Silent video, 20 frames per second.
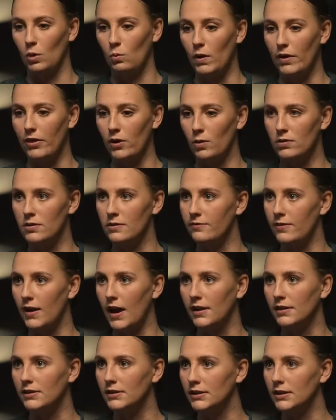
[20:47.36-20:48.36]
Weather was a
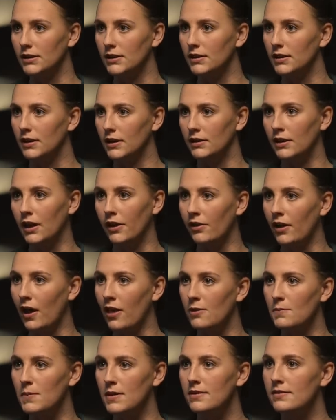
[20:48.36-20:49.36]
factor and other
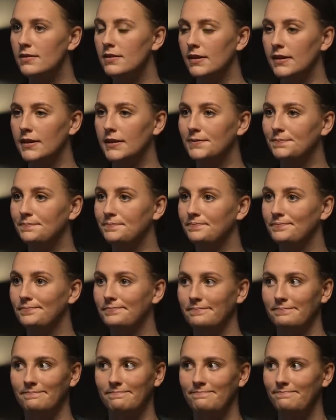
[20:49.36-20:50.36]
elements, and
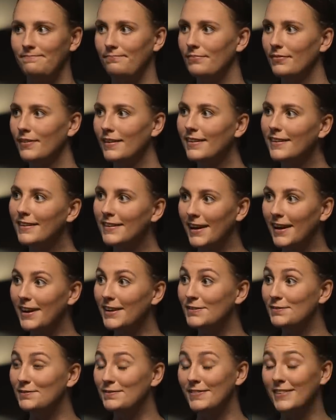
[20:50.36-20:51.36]

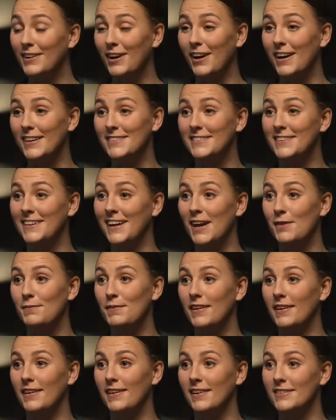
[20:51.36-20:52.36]
yeah, car accident
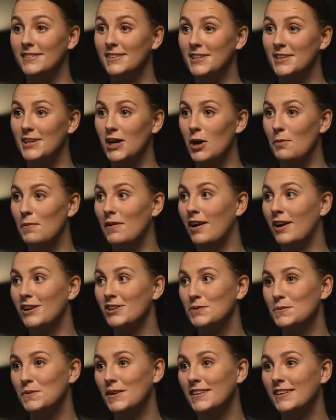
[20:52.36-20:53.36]
happened, and next thing you know, I'm in
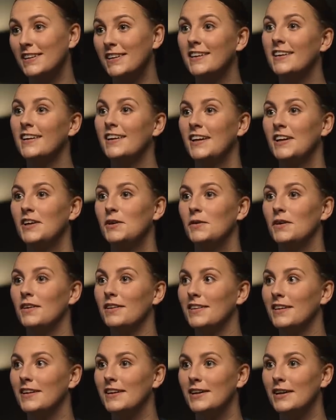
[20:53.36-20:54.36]
hospital
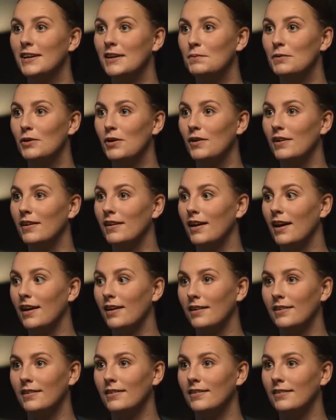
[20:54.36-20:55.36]
with a broken
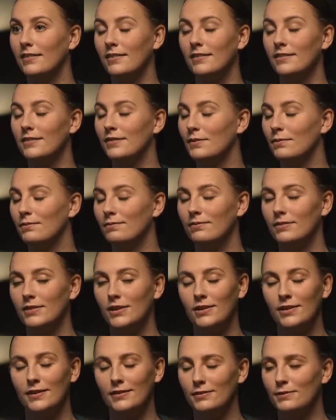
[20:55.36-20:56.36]
neck and
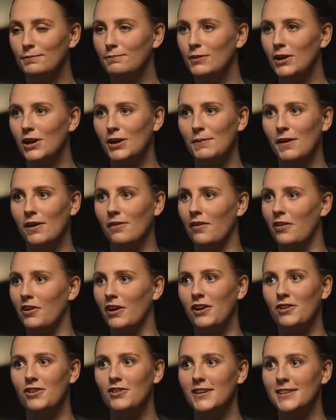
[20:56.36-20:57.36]
good amount of
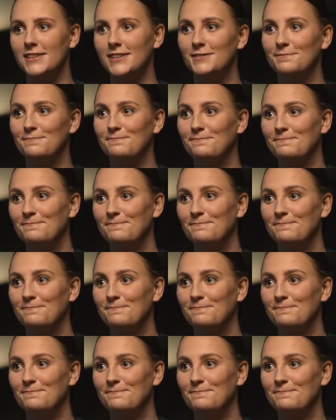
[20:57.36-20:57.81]
other injuries.